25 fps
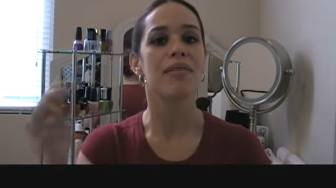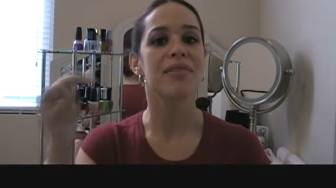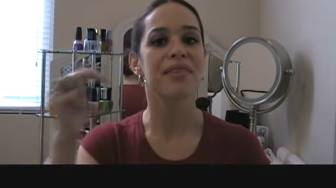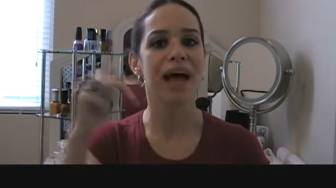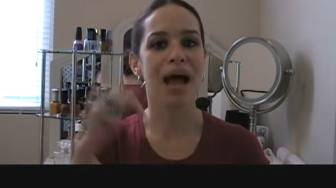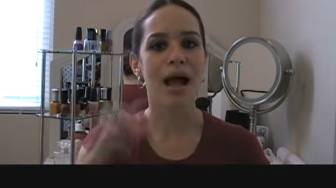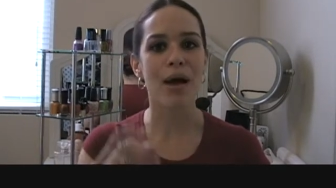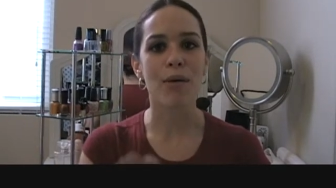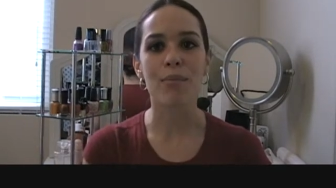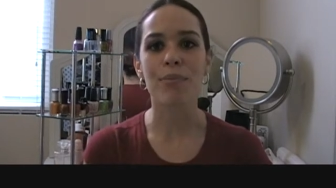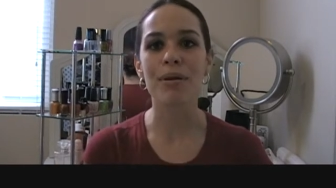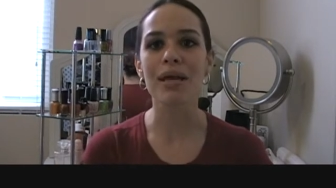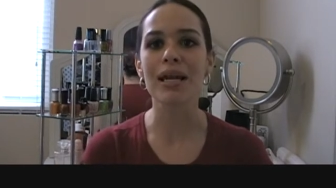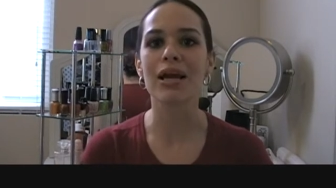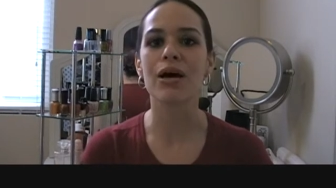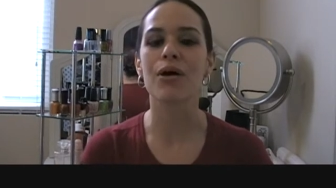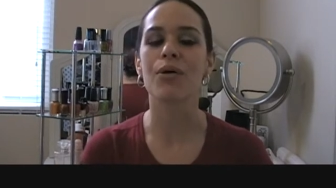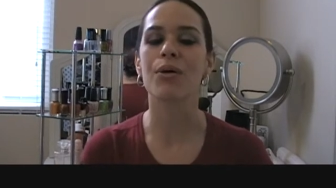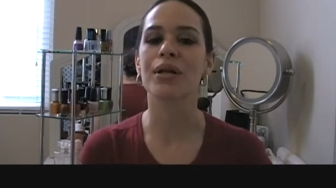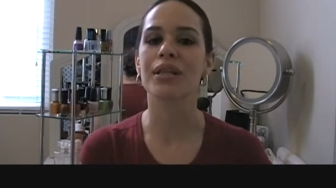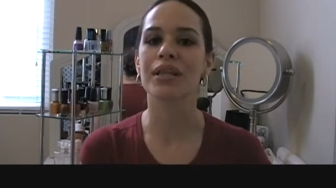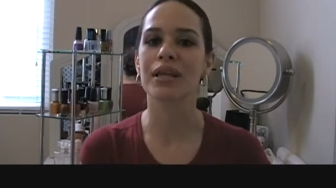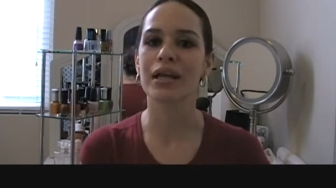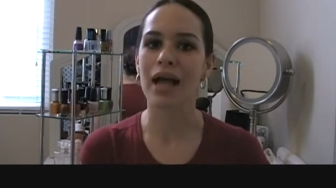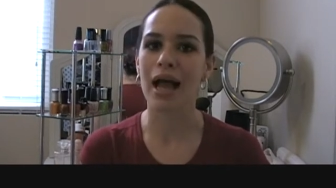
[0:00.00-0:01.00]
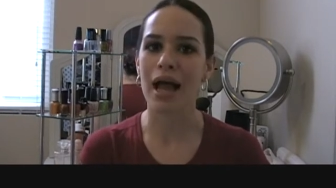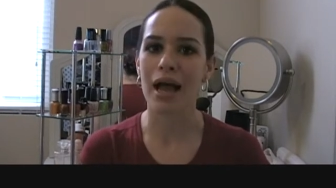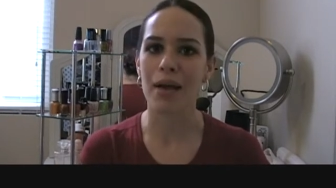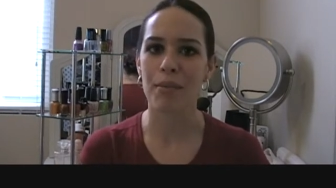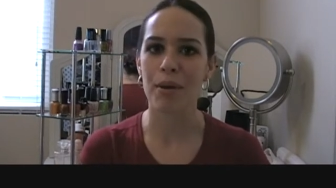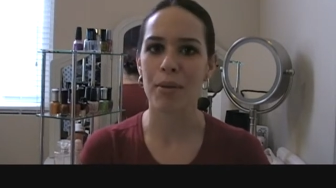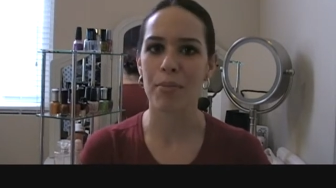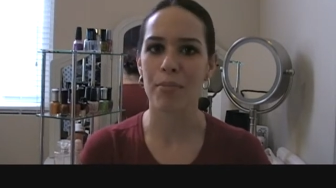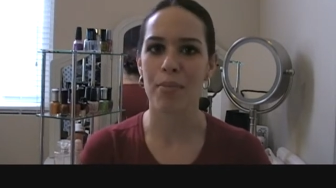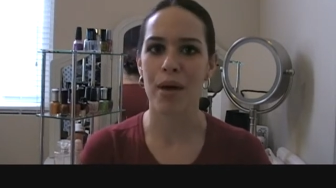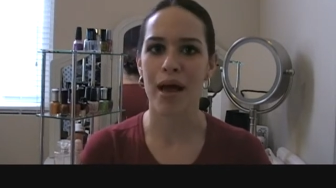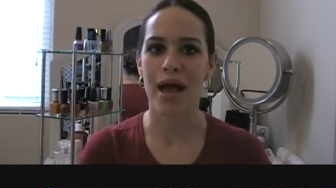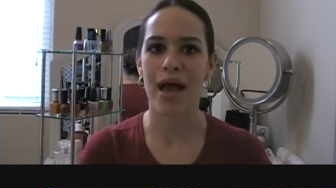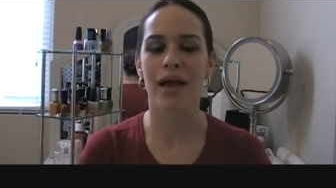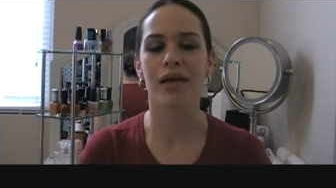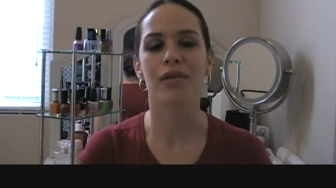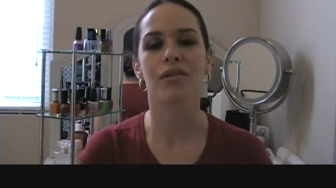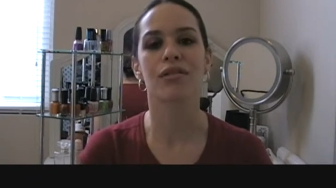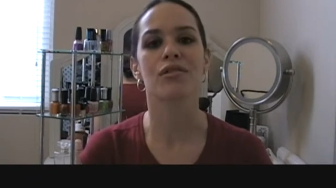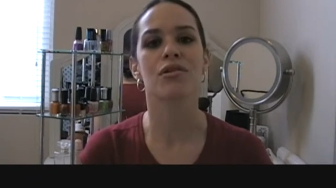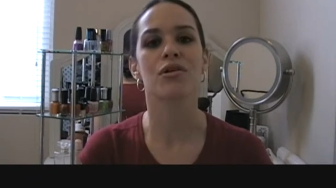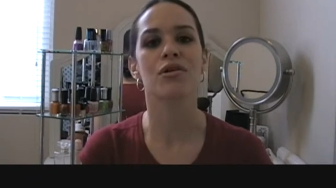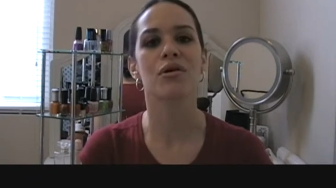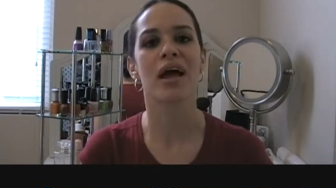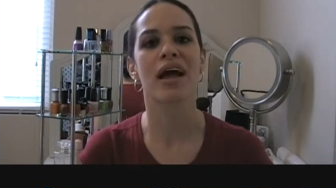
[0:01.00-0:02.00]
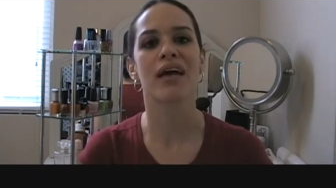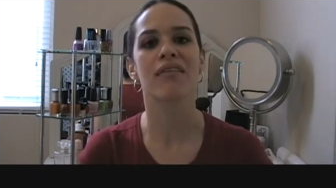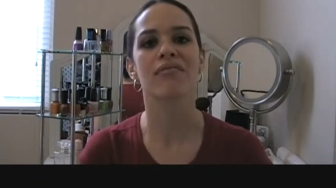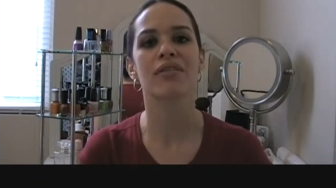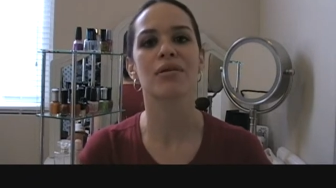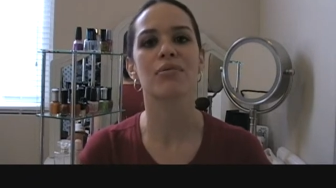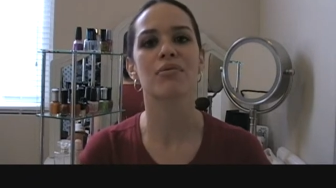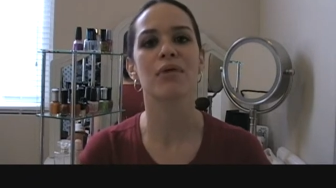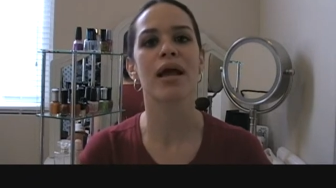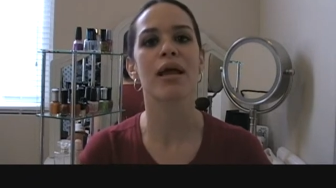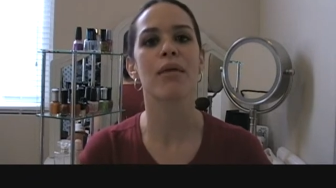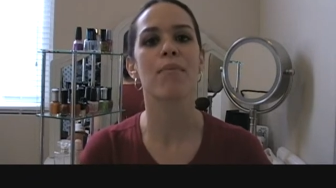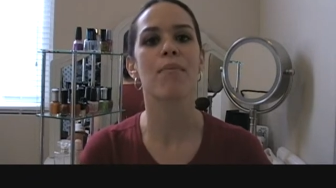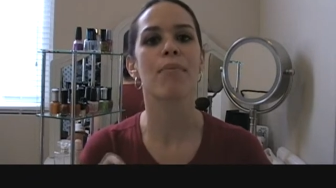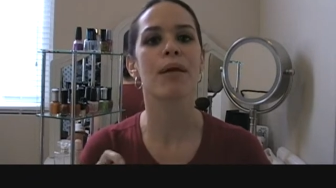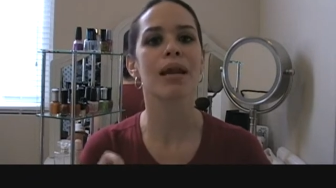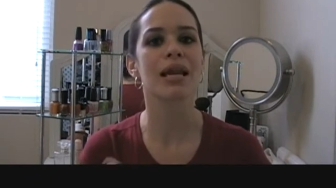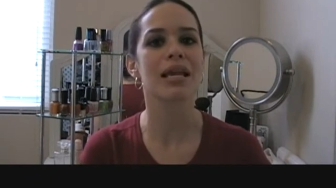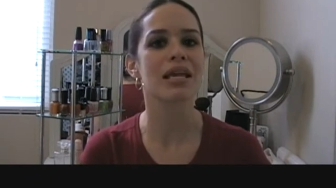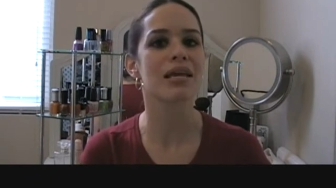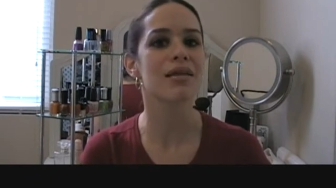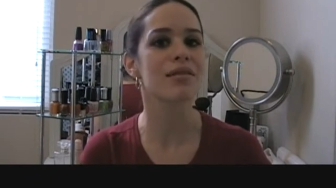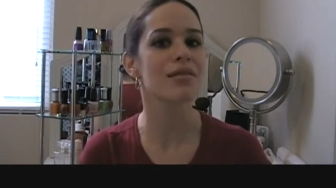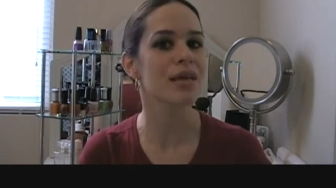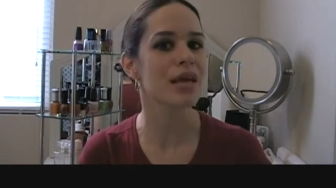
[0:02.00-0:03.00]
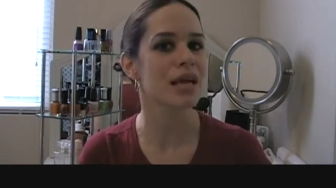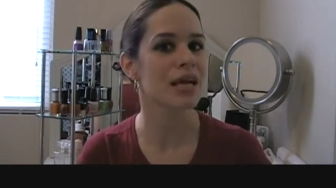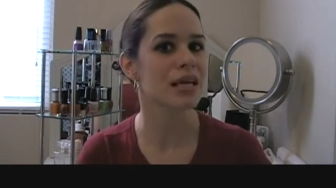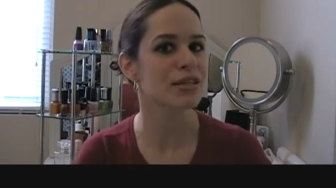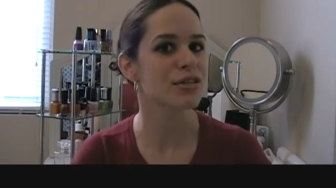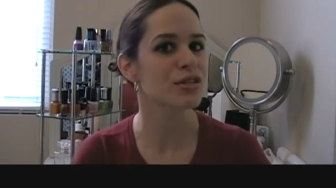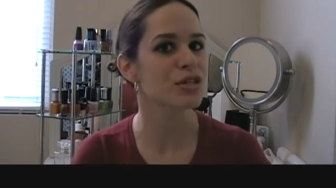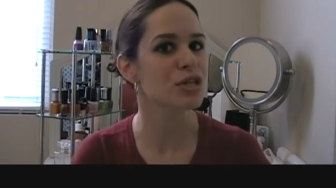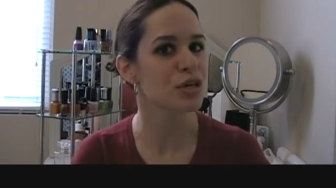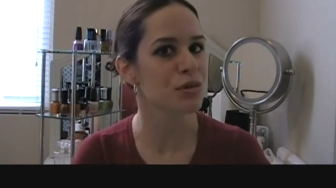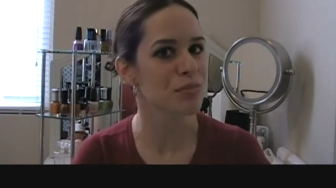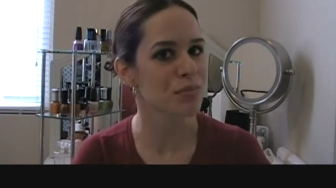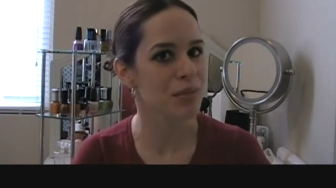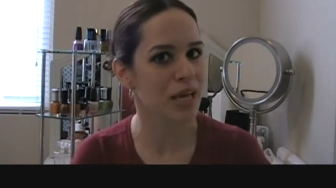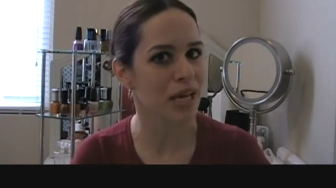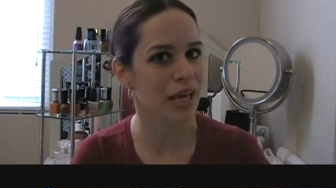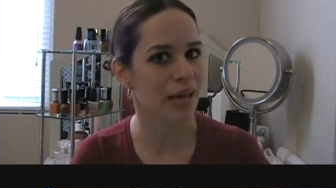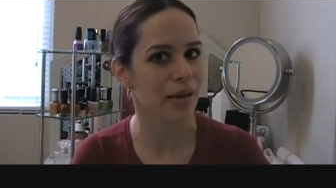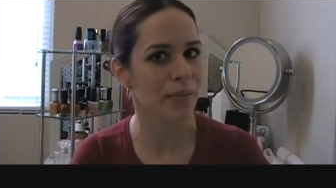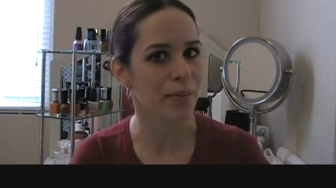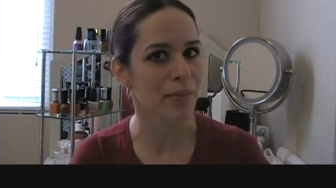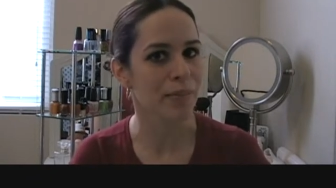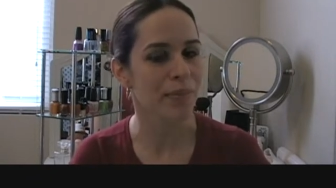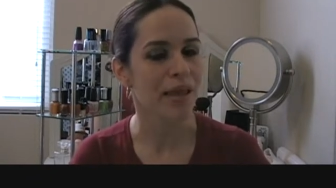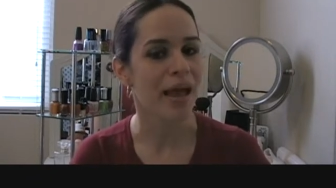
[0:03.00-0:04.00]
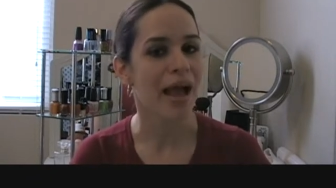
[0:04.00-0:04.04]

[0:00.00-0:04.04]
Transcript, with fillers: Down below in the comment box, you have to write, please enter me.